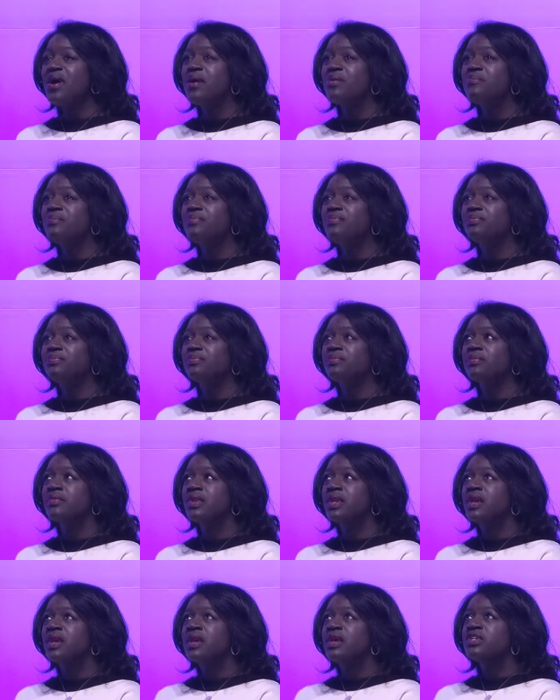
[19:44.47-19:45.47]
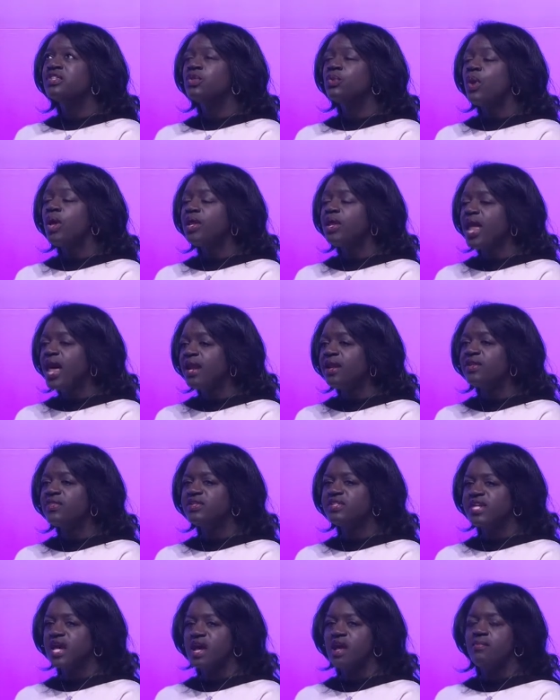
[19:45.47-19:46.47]
um, so a lot of the
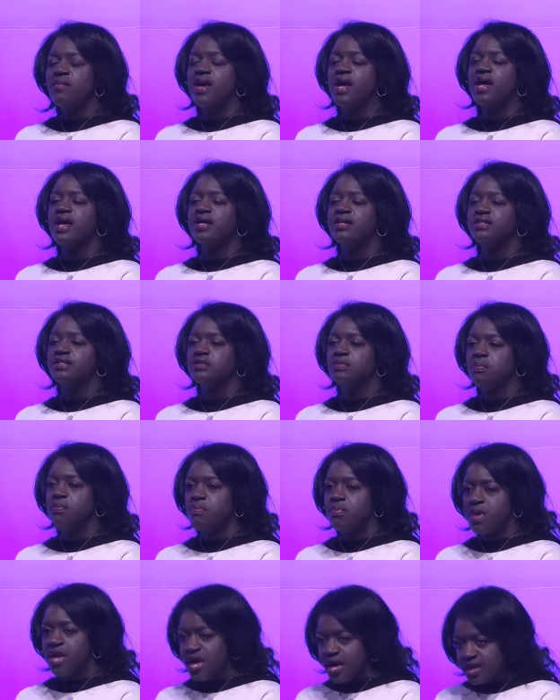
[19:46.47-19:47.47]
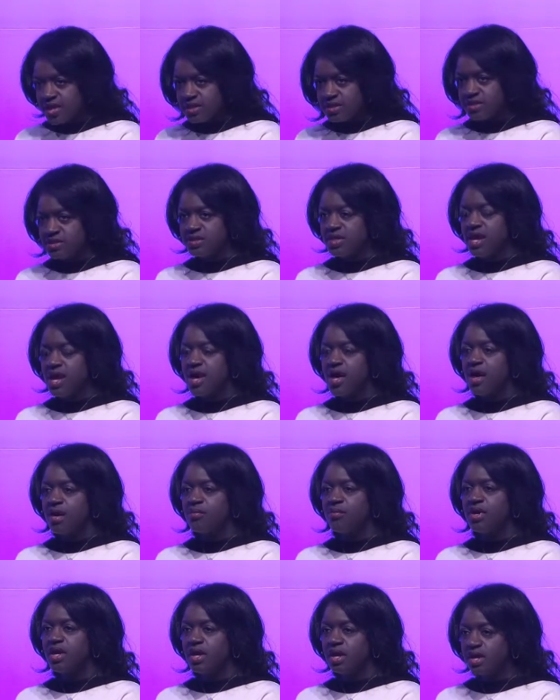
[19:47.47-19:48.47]
time I spend
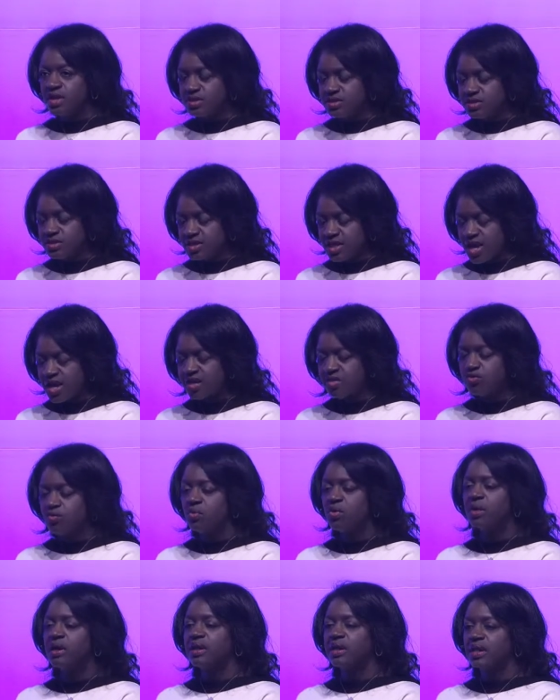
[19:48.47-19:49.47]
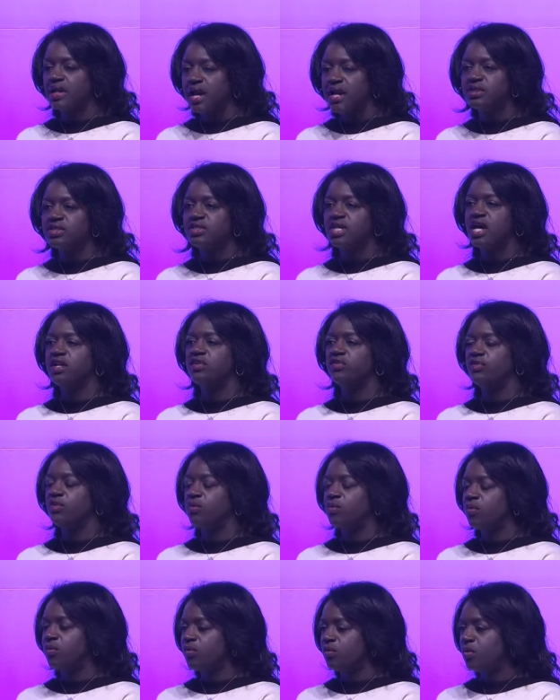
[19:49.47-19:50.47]
um, inside of work and outside of the
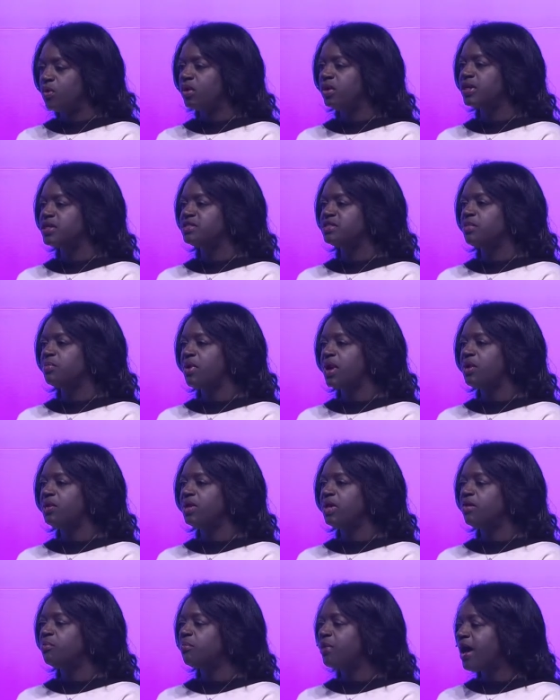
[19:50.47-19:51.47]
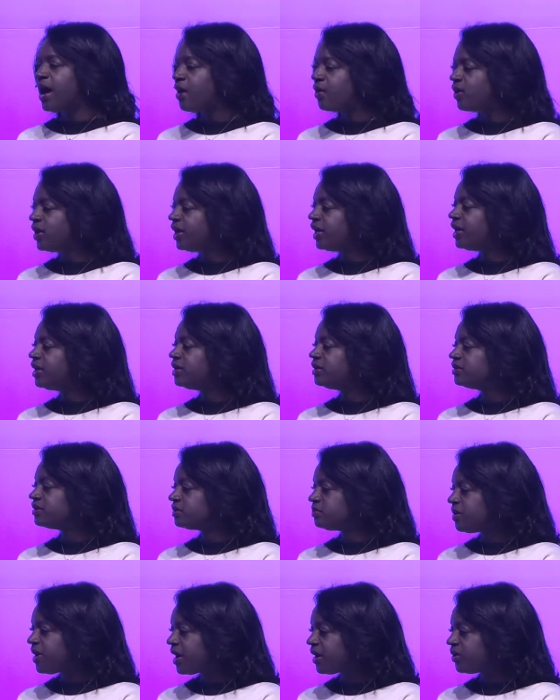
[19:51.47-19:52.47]
work is about empowering and
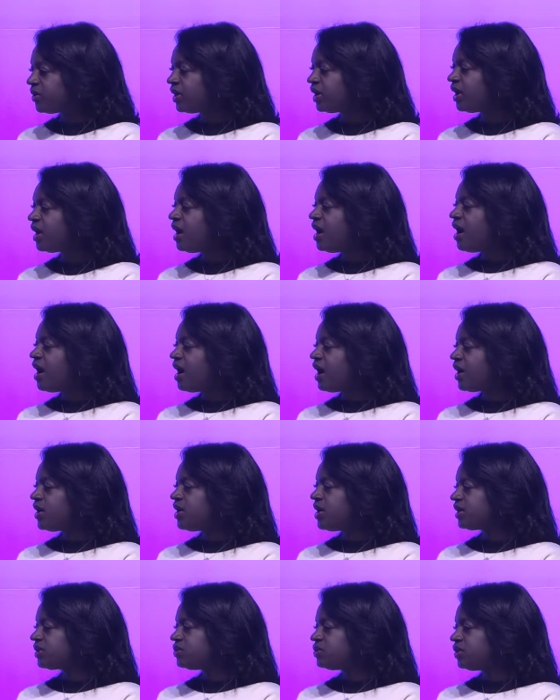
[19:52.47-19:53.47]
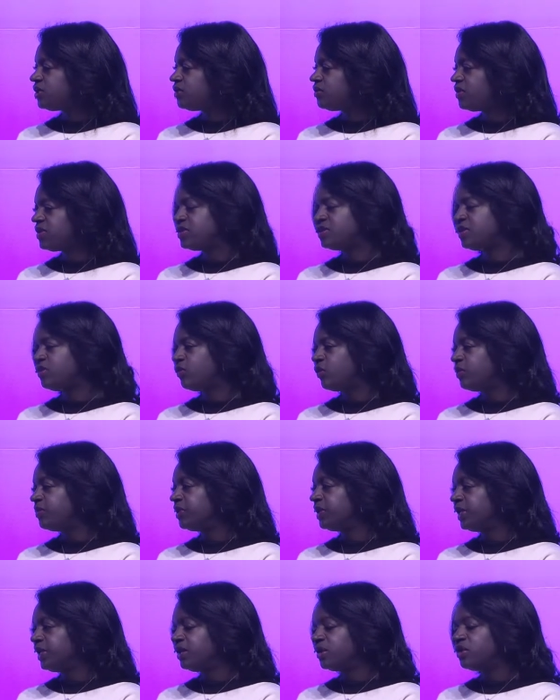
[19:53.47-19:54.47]
inspiring mm. our next generation of
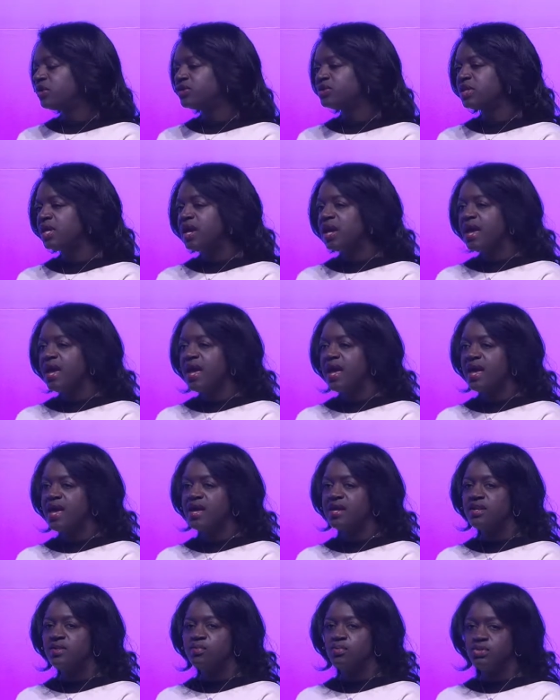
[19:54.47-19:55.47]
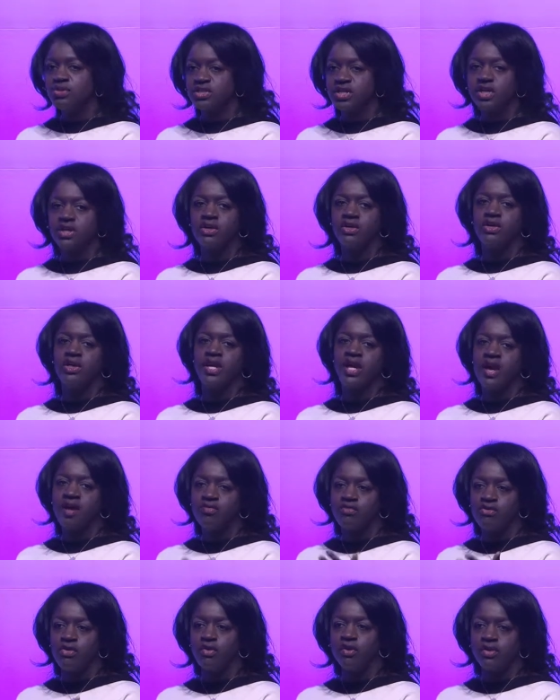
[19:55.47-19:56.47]
women leaders. And particularly I
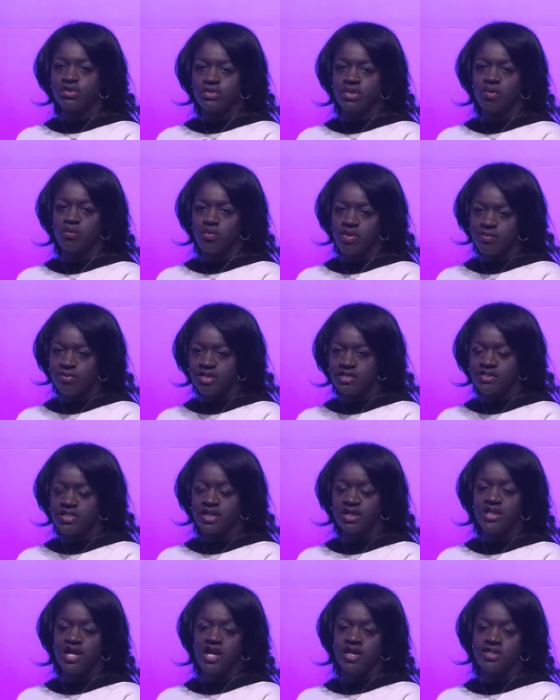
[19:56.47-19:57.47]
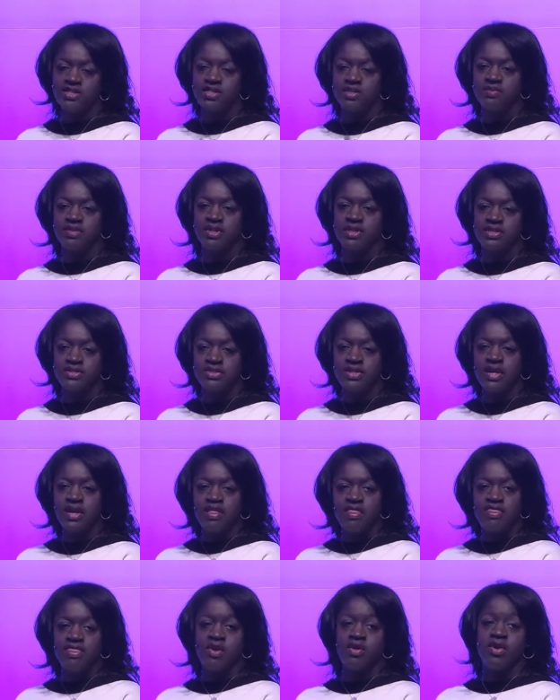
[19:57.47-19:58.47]
focus on women in technology because
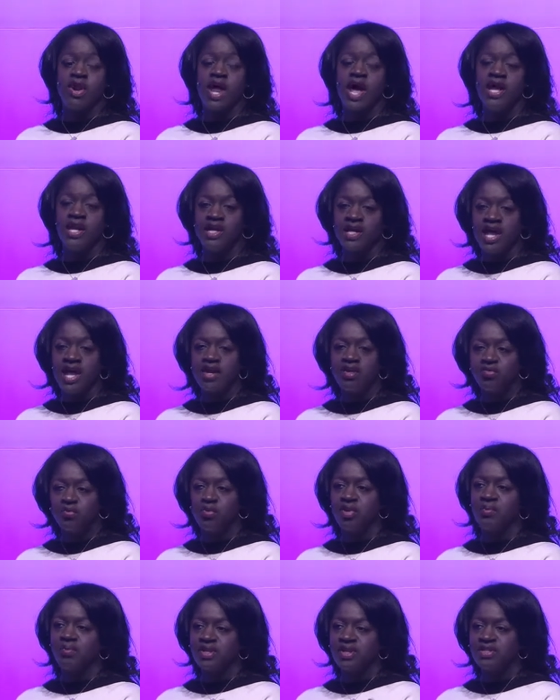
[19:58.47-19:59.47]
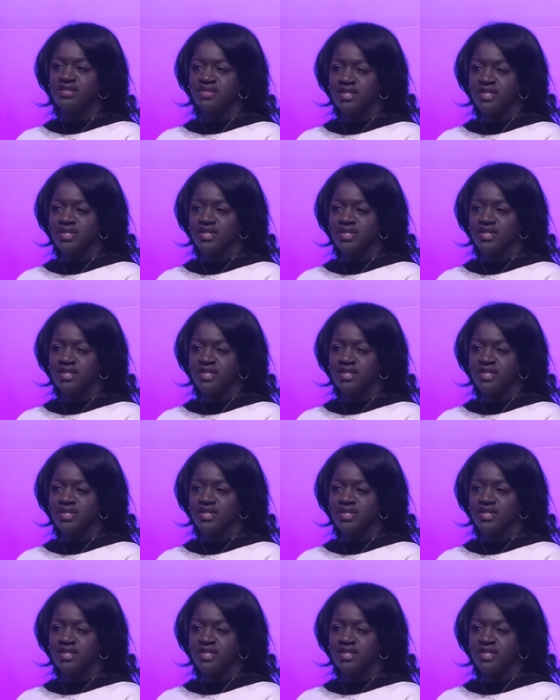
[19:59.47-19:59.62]
there are not a lot of women in